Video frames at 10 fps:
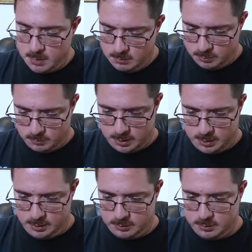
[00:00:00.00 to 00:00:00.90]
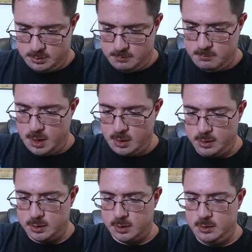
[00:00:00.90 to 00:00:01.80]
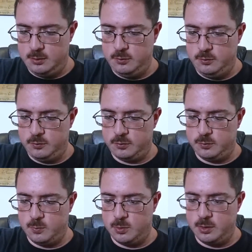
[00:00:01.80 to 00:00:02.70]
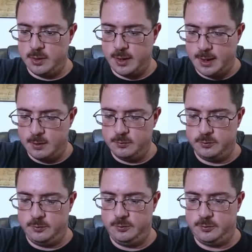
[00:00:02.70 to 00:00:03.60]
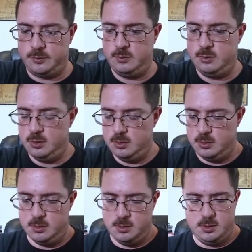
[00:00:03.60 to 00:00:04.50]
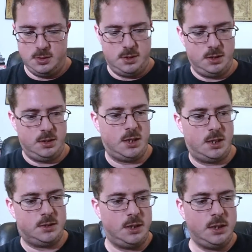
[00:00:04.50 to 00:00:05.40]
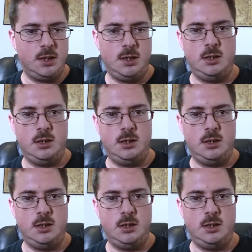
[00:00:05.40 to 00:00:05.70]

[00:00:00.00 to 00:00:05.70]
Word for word: Uh, if I re if I remember right, Marik is one of the houses